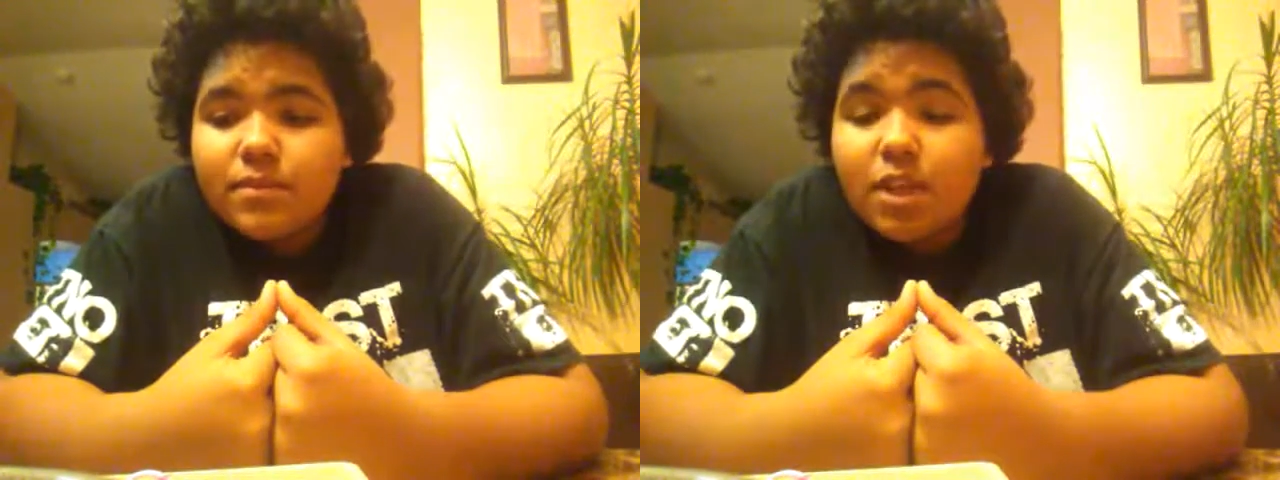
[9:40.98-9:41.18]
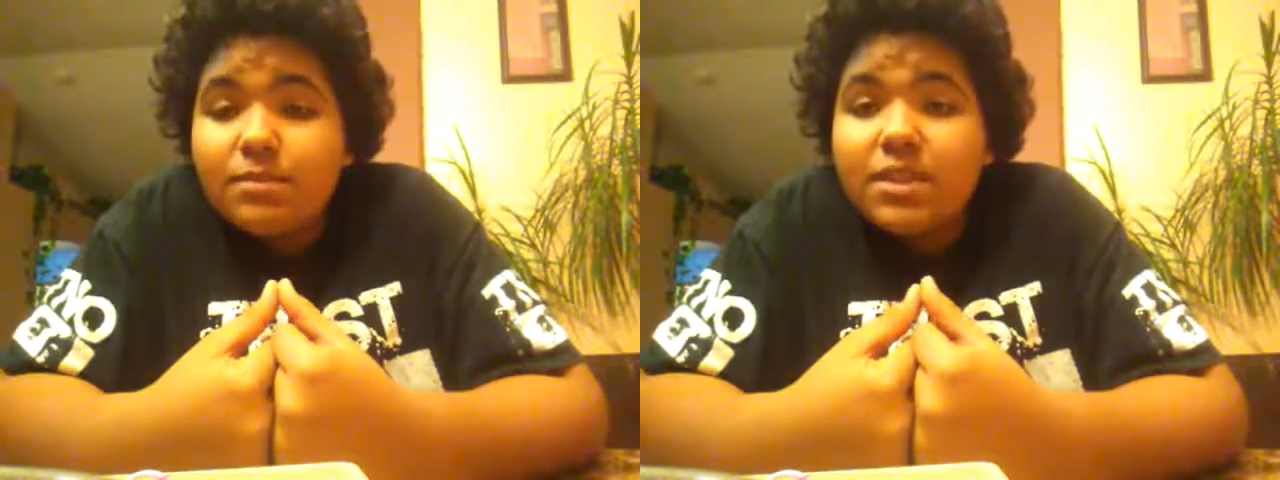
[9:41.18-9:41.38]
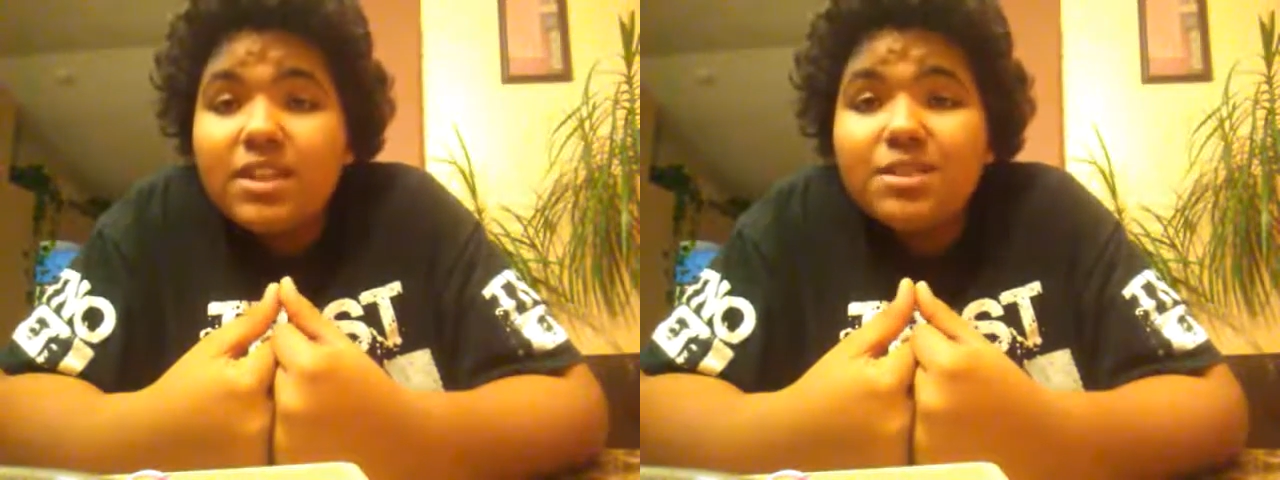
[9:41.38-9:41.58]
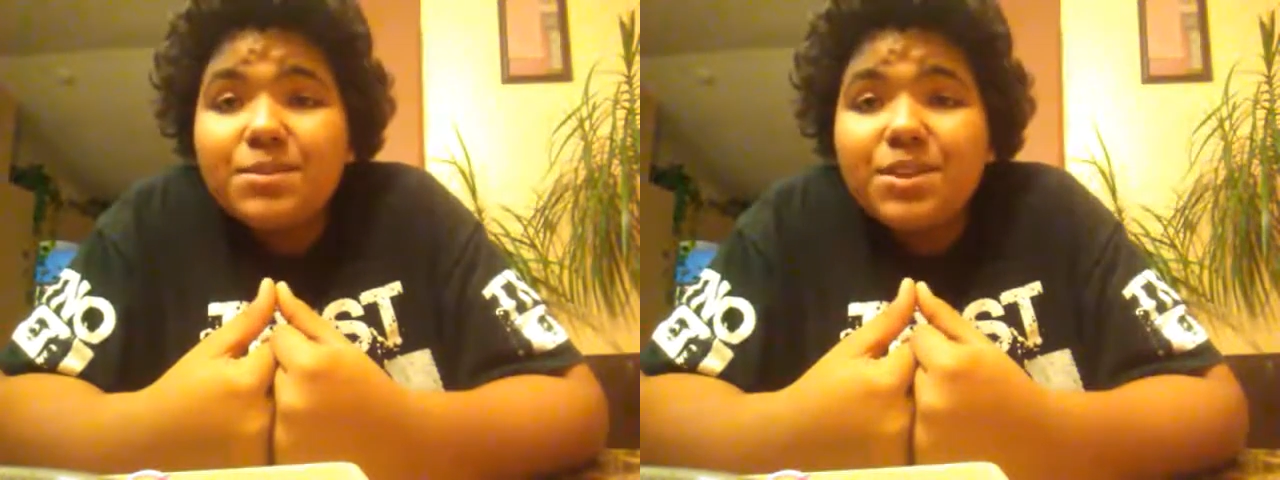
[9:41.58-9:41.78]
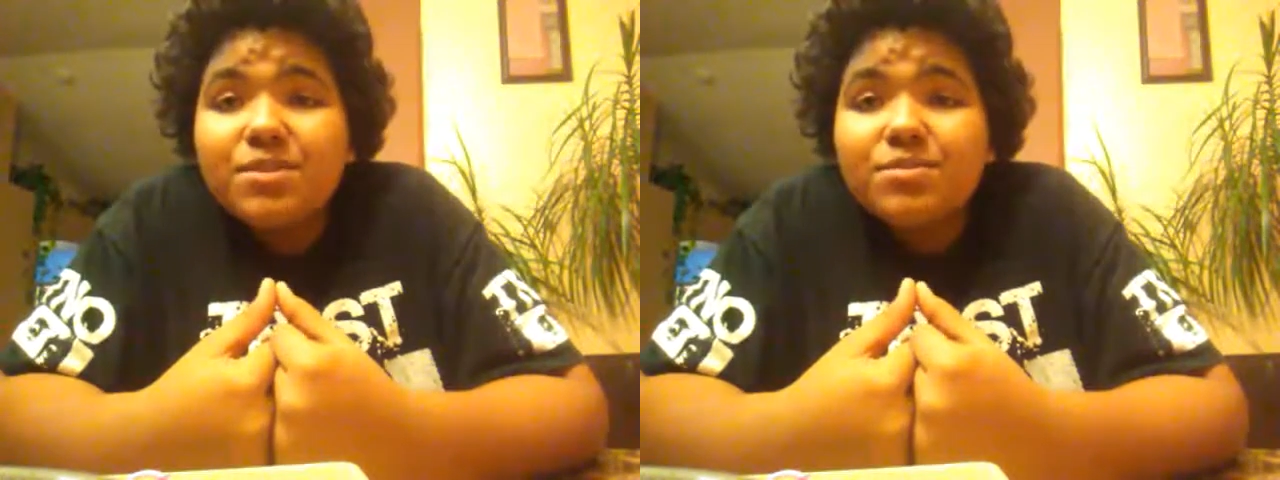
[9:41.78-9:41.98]
I'll be tying some
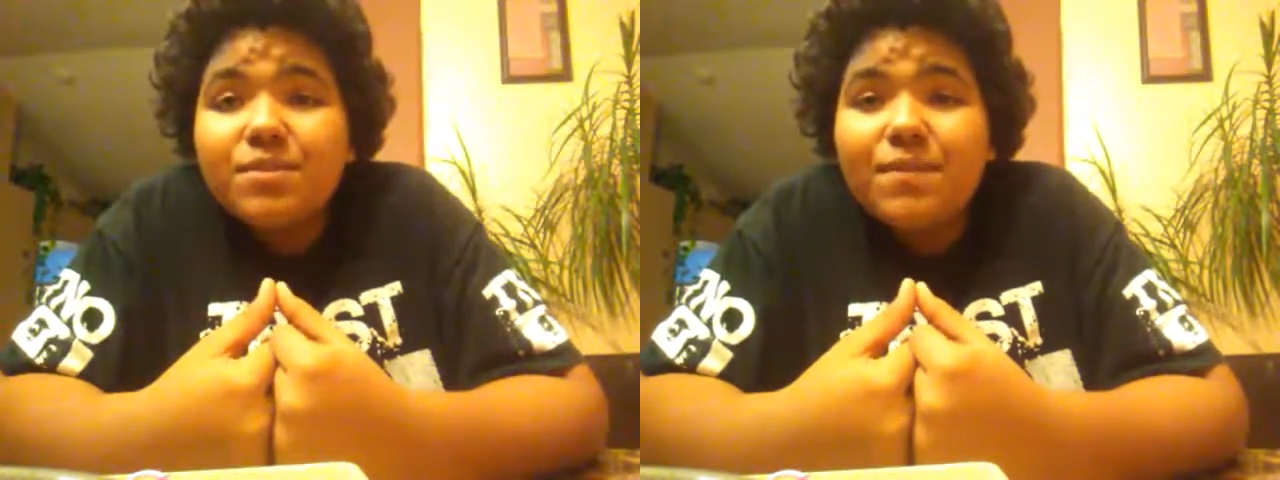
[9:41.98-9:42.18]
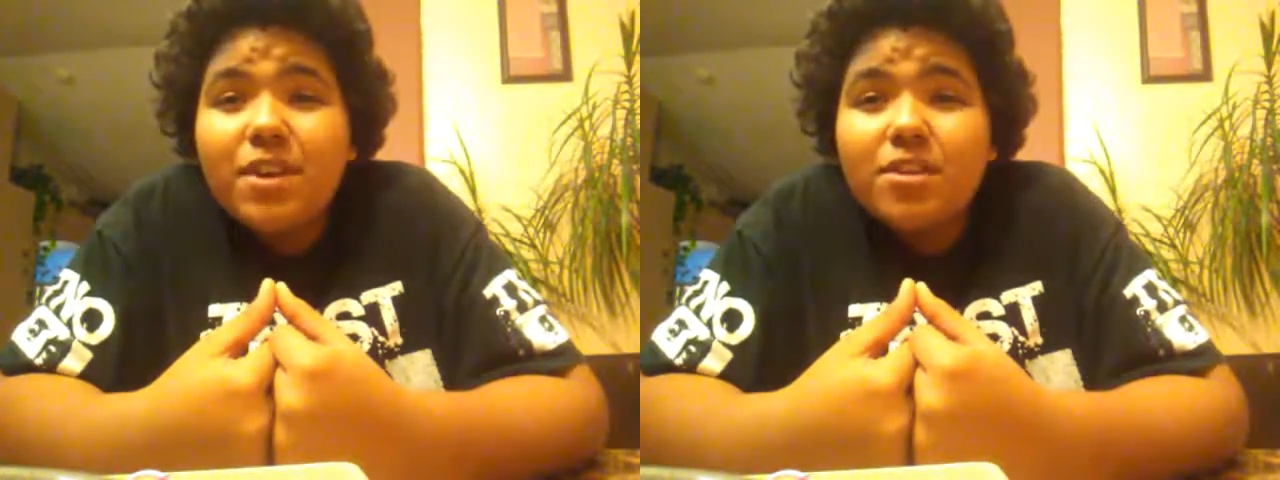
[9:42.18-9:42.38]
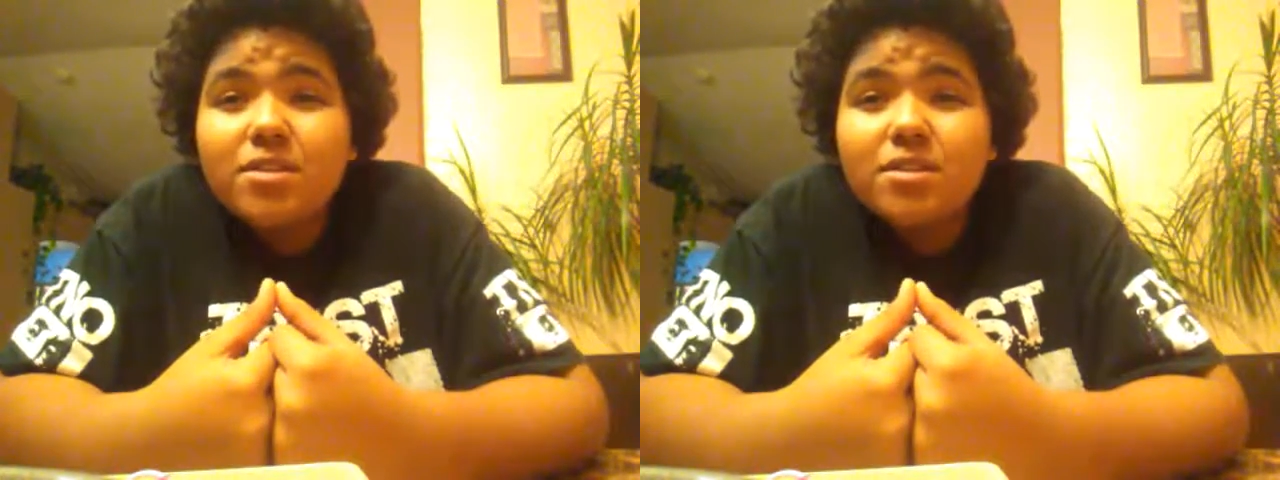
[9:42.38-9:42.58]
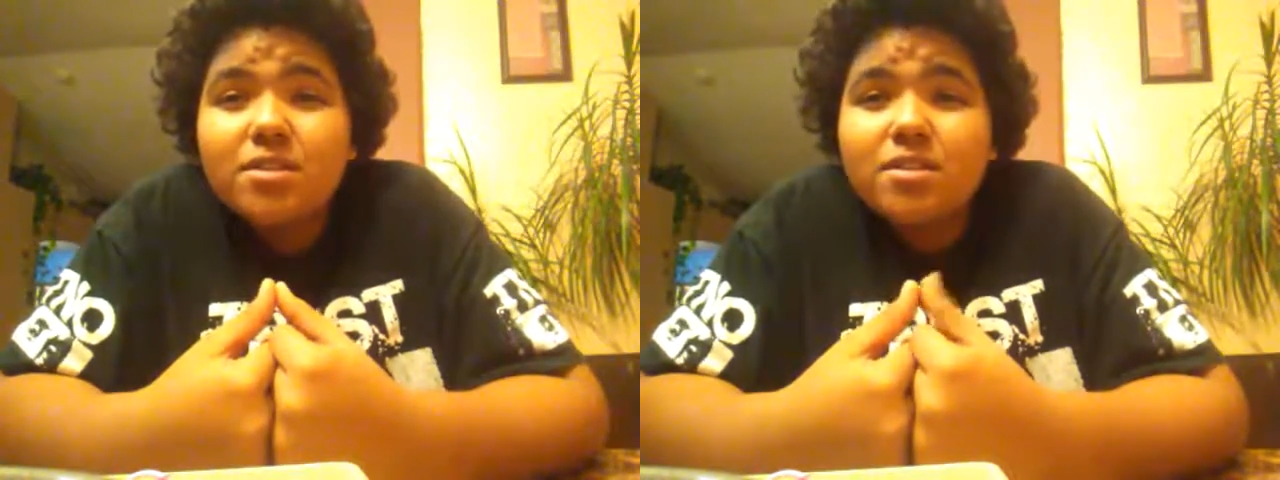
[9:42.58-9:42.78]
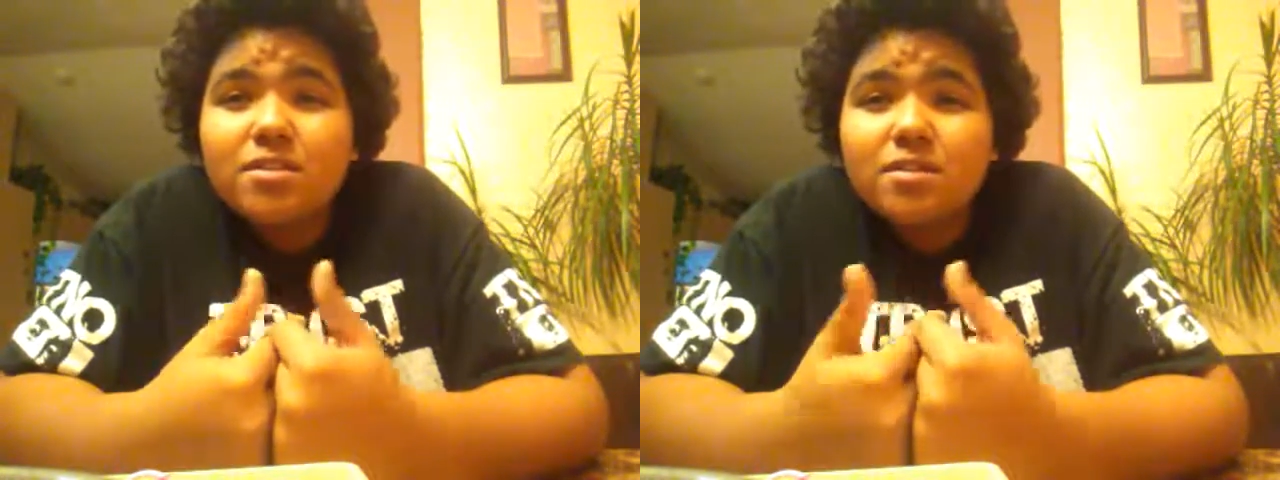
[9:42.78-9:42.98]
of those with feathers
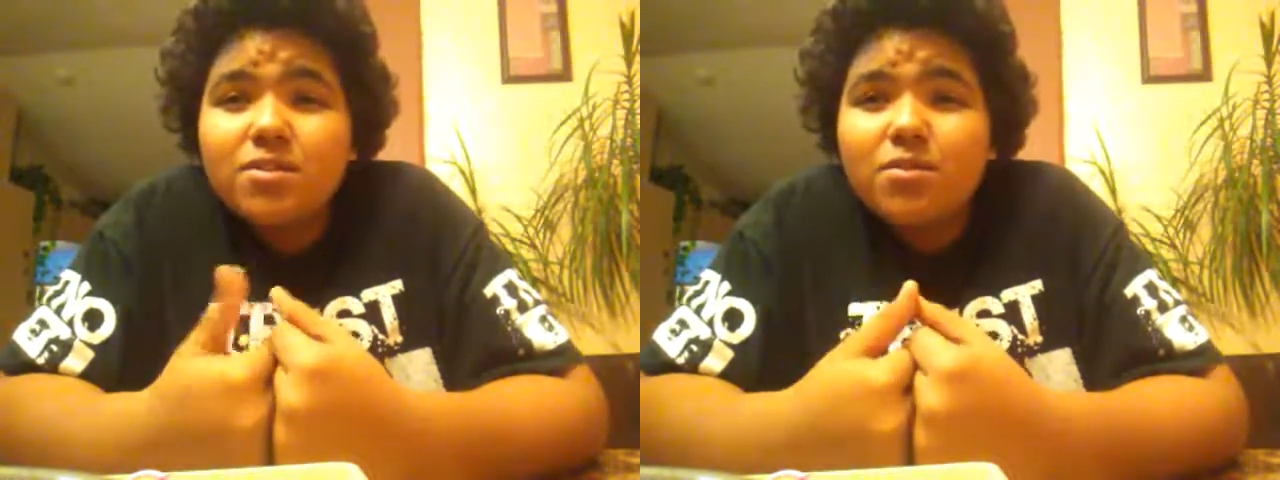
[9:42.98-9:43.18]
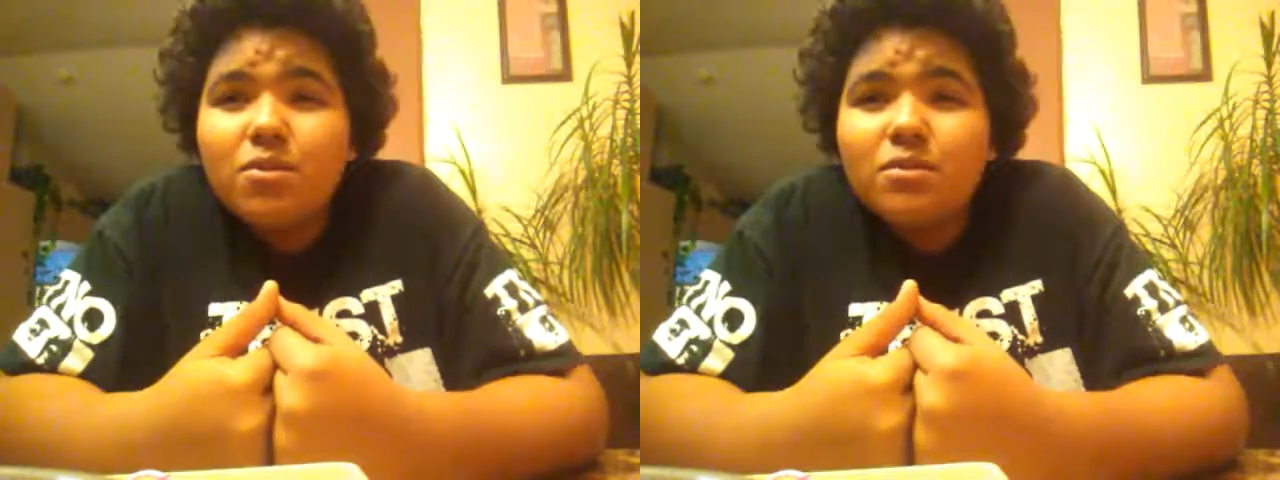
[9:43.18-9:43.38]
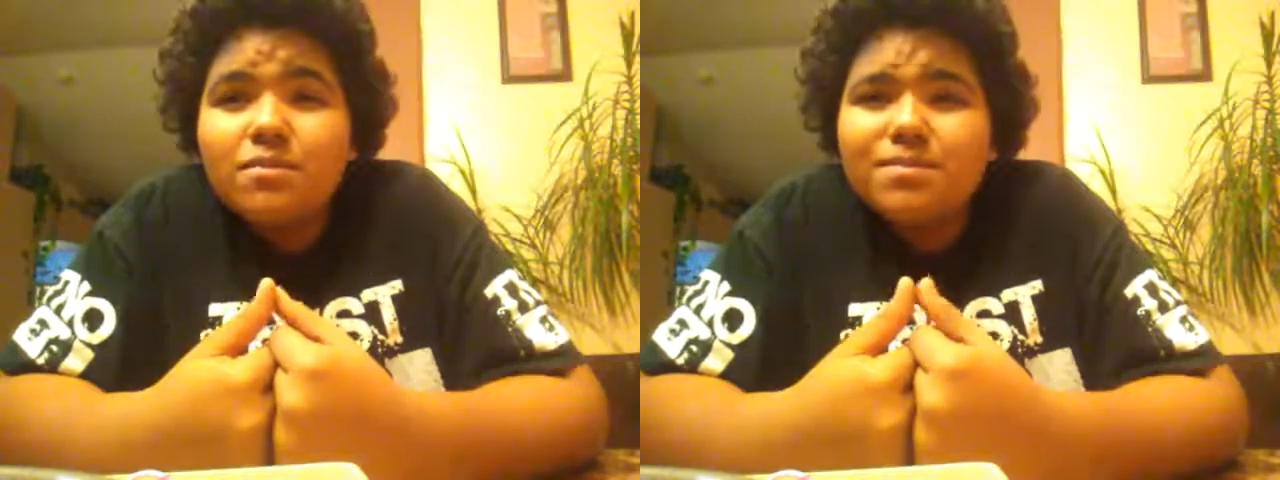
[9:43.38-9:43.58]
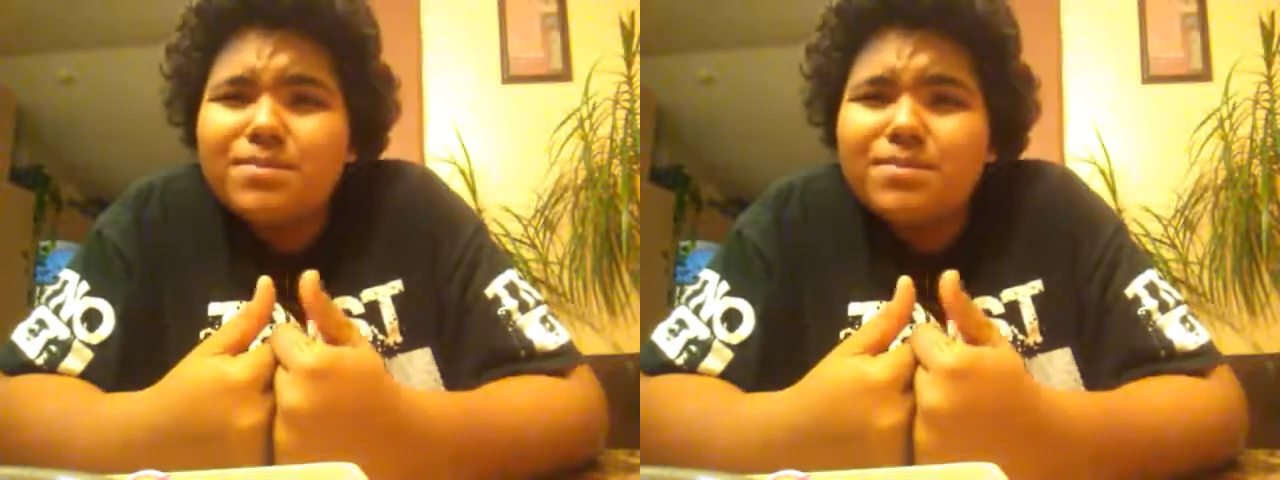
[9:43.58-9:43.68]
and squirrel